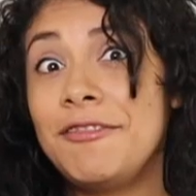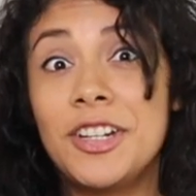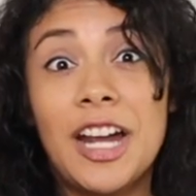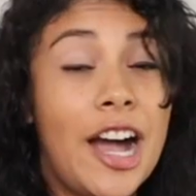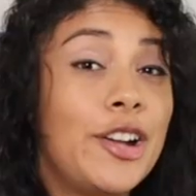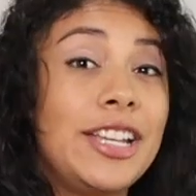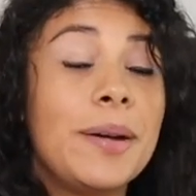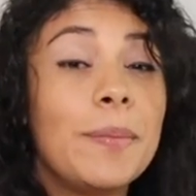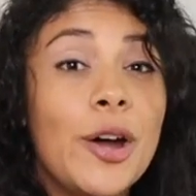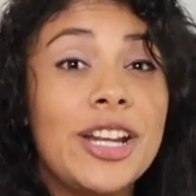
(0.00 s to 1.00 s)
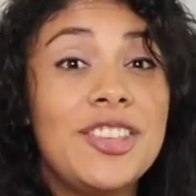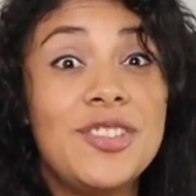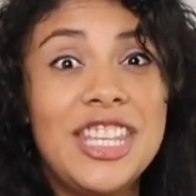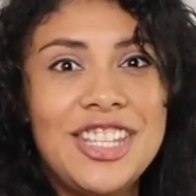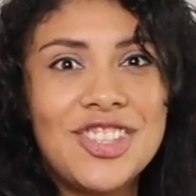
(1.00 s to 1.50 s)
If you're out and about and
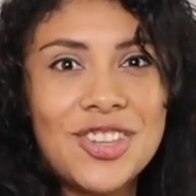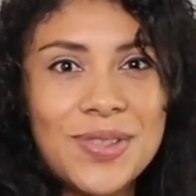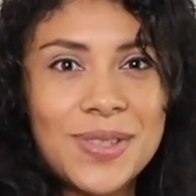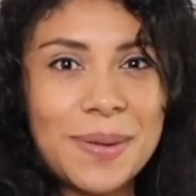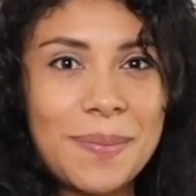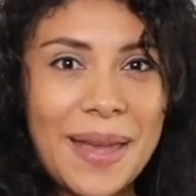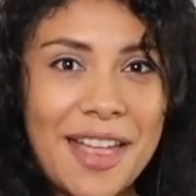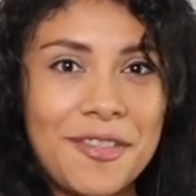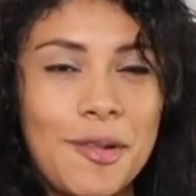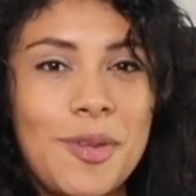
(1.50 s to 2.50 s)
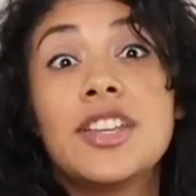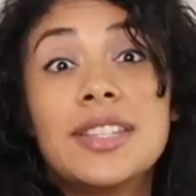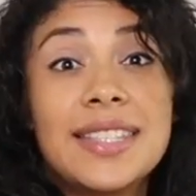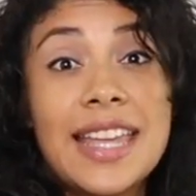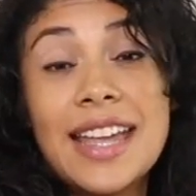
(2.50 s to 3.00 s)
you need to use the bathroom, you
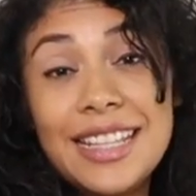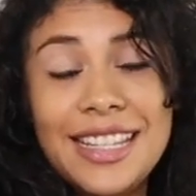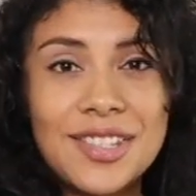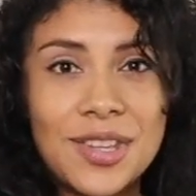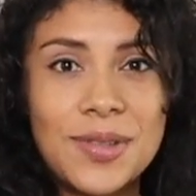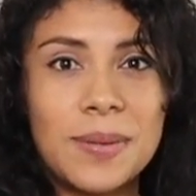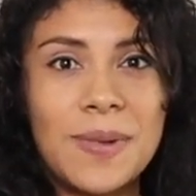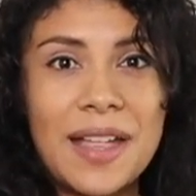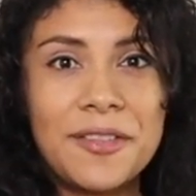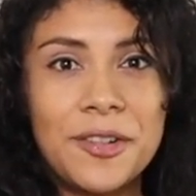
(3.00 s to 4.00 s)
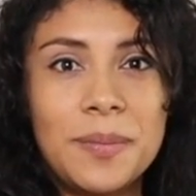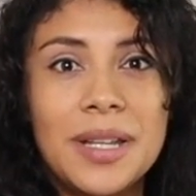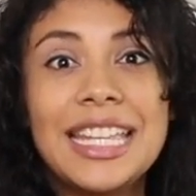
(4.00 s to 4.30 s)
could say, I need to use the bathroom.